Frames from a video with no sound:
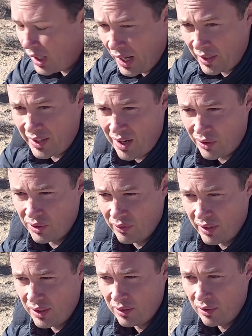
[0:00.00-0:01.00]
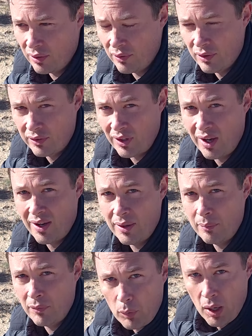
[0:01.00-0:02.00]
I calculated the
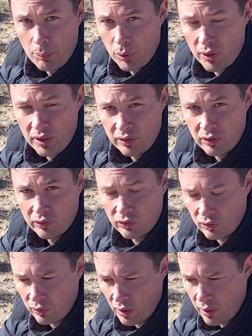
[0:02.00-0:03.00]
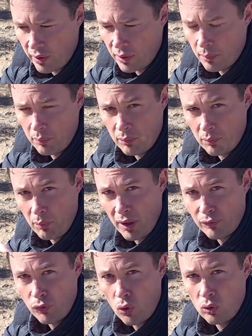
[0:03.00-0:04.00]
time I put into Stellarium, my
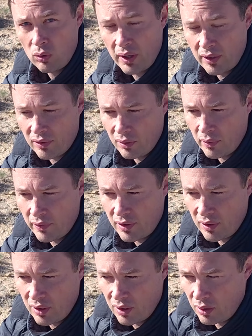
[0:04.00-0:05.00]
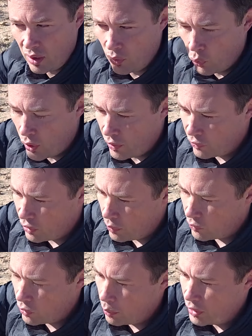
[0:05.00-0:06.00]
focal length and everything and, and where the sun
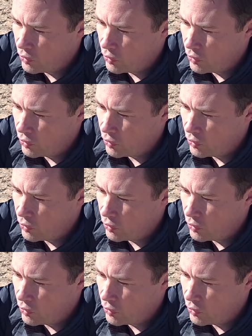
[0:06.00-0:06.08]
was gonna be.